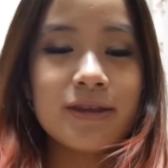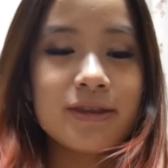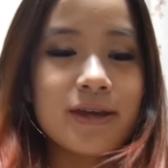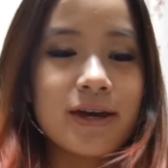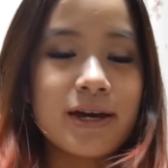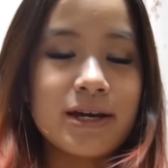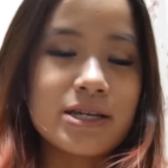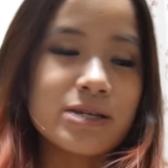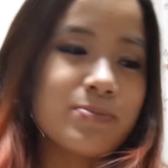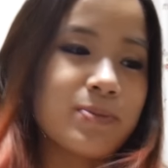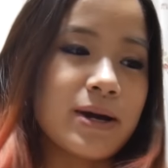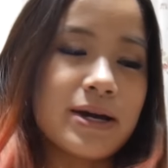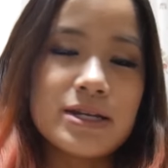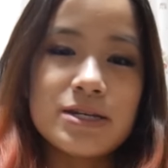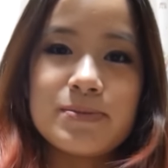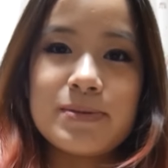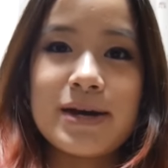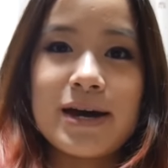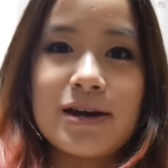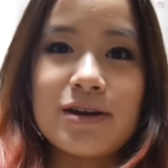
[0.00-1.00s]
They explained
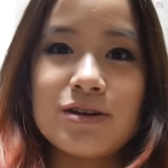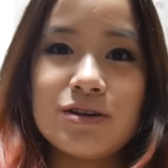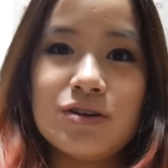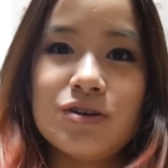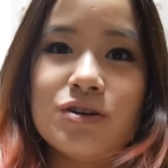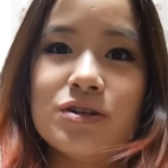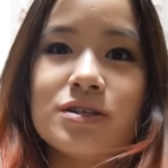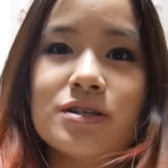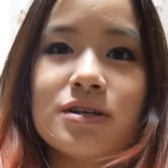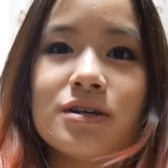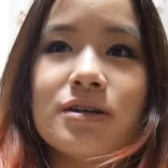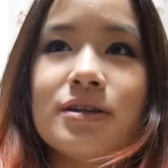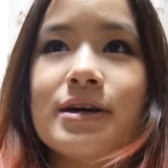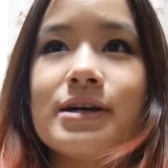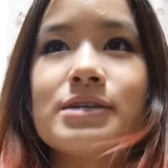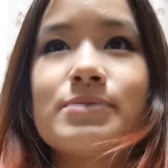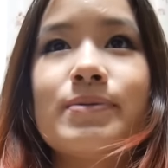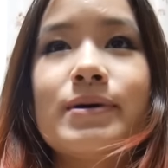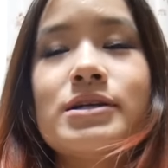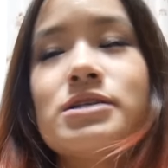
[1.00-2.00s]
to me how to use it. They
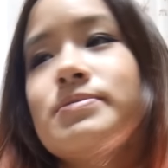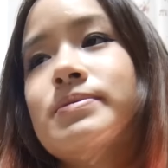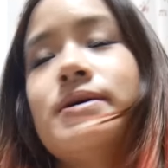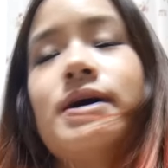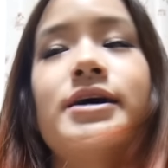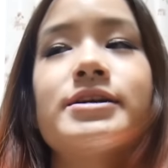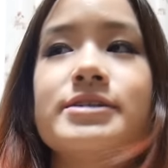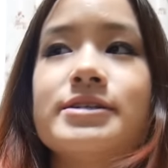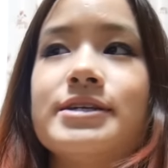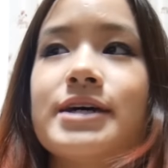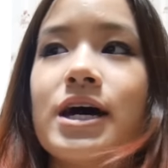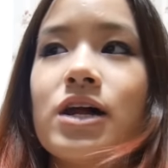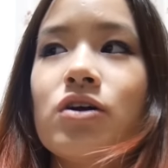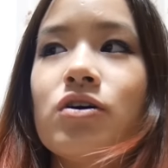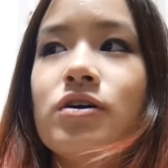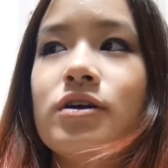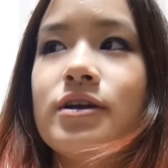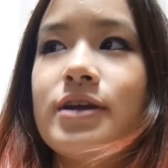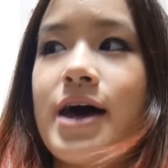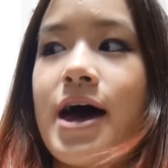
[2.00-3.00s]
explained to me I had to
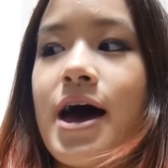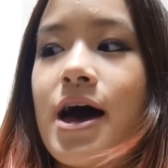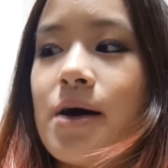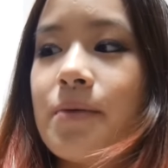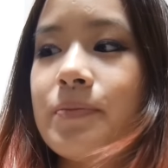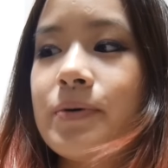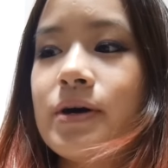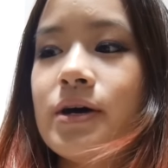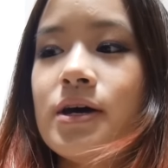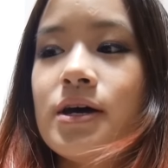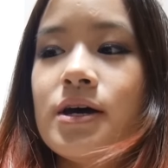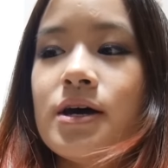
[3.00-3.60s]
download an app